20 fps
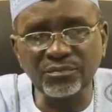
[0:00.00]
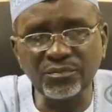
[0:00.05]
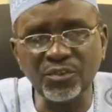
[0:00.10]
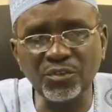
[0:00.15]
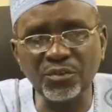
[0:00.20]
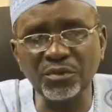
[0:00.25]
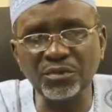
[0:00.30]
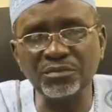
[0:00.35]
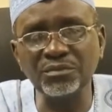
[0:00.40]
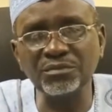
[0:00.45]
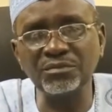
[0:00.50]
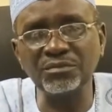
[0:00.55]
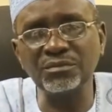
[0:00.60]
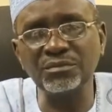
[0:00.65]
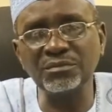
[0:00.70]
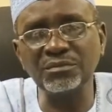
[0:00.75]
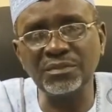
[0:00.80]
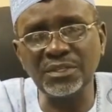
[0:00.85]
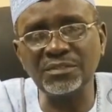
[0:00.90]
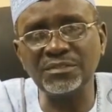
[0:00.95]
So
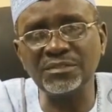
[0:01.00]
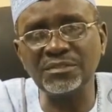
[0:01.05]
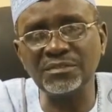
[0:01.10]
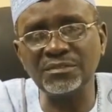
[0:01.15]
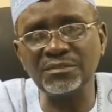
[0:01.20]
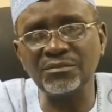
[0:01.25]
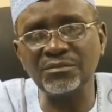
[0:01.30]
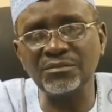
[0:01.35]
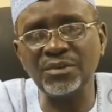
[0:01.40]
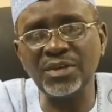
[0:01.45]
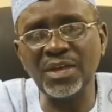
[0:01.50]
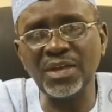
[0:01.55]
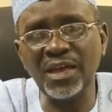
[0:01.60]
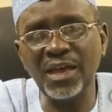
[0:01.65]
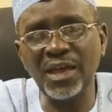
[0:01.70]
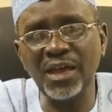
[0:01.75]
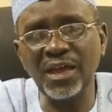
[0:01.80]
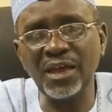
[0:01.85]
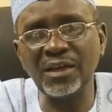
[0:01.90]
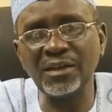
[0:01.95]
this, we
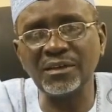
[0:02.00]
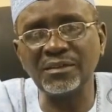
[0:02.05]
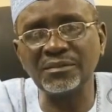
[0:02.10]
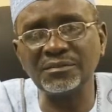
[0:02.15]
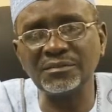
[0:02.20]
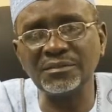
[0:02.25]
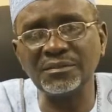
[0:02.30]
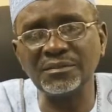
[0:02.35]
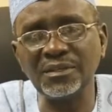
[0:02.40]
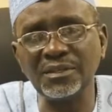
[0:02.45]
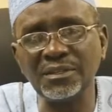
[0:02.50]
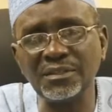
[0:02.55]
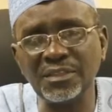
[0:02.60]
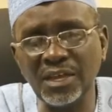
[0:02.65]
are uh,